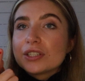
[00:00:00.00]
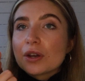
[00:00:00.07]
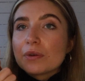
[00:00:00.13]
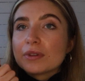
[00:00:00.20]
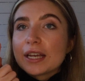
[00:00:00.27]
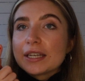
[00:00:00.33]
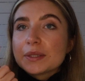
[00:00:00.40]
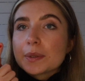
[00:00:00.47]

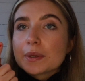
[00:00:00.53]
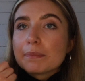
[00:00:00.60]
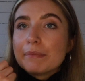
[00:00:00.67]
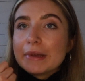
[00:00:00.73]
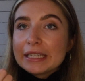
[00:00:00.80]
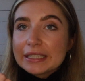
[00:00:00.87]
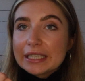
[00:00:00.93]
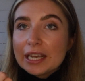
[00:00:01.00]
don't like to
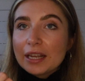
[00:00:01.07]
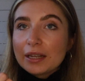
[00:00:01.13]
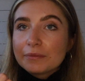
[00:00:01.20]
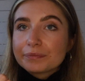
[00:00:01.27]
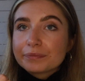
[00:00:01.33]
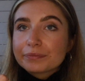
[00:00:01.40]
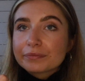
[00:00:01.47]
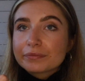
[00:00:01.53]
admit it,
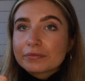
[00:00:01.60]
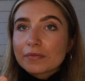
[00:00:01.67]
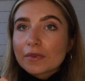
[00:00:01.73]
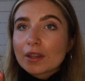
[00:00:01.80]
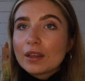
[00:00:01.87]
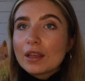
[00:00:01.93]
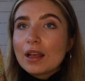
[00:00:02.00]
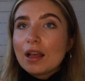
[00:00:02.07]

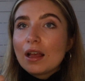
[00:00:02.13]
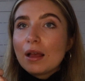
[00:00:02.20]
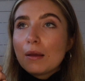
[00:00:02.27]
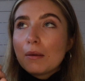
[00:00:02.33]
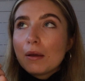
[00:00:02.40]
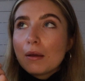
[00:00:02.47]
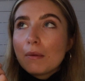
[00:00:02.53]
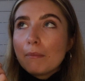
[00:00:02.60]

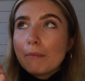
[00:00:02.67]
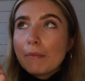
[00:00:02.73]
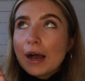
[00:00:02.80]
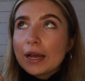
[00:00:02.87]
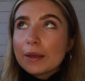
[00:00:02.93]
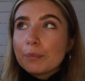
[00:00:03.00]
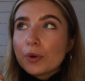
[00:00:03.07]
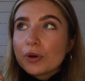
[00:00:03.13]

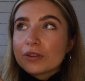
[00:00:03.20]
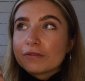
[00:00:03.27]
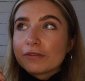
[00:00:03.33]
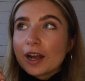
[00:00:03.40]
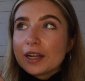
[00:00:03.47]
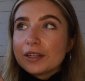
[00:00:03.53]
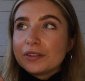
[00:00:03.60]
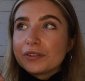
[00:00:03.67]
my
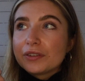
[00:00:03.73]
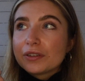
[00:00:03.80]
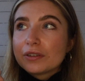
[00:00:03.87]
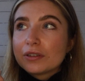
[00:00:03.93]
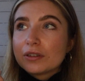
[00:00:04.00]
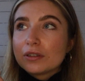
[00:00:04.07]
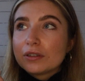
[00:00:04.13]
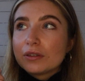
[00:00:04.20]
boyfriend
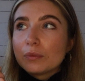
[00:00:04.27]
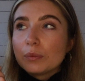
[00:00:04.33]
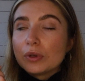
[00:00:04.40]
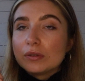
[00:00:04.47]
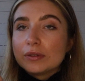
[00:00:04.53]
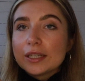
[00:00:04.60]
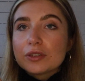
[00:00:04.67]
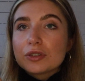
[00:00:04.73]

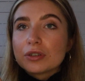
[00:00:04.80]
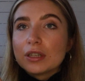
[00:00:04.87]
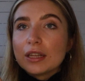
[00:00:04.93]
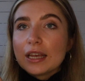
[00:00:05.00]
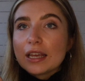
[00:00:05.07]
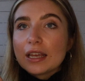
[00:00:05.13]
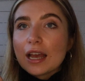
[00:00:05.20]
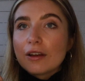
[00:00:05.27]
will
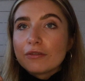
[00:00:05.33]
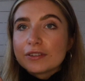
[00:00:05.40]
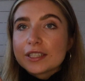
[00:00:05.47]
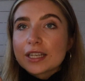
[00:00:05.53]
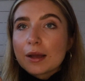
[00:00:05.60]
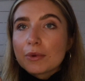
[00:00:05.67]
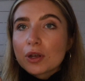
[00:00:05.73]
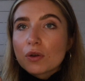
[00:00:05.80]
literally, every
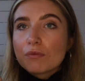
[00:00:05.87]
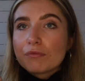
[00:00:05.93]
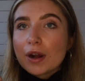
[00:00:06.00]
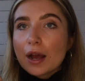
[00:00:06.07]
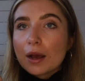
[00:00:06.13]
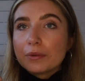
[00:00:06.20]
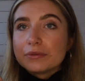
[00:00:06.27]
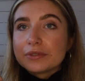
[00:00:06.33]
time I come
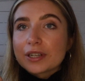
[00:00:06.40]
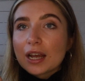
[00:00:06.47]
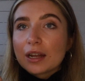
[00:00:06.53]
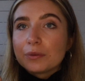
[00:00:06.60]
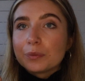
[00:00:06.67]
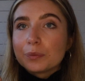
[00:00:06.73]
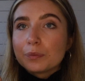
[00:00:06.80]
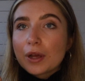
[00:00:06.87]
round
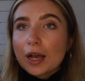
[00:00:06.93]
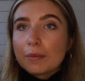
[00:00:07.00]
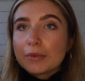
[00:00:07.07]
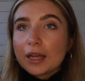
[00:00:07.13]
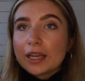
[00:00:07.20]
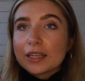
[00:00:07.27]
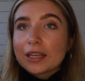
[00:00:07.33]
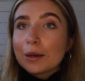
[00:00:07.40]
and I'm
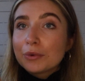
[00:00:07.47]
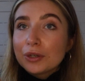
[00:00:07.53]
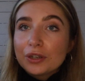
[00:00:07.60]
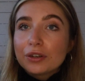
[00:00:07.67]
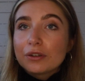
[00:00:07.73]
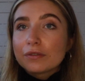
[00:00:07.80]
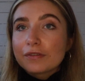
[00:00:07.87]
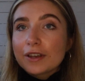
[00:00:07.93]
like, I'm
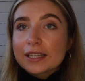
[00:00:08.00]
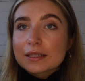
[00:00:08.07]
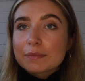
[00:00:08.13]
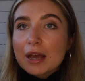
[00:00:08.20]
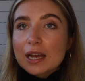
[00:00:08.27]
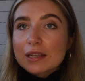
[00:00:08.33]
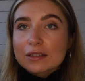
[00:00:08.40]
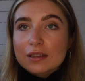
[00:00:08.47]
gonna do a face
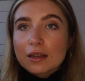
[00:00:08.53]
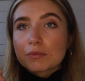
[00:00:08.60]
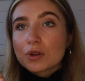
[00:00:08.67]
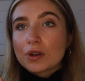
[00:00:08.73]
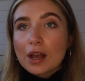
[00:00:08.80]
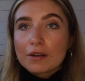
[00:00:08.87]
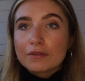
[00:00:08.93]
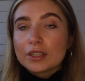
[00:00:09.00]
mask, I'm
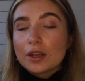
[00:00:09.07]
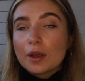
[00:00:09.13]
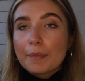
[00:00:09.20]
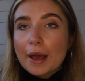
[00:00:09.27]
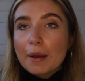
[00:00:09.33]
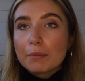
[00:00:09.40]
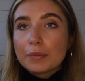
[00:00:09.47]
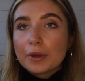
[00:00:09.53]
gonna have a little
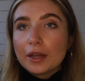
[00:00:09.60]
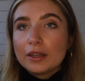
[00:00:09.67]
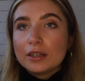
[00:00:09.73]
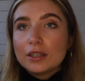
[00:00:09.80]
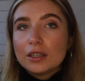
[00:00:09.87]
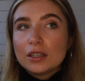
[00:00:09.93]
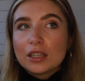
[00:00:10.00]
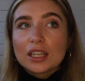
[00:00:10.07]
pamper,
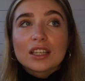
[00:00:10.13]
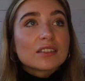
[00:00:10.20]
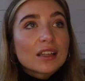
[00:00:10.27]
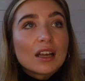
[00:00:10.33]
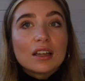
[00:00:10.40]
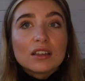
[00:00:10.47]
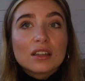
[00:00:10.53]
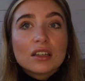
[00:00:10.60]
he's
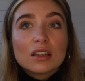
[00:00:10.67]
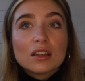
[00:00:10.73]
like,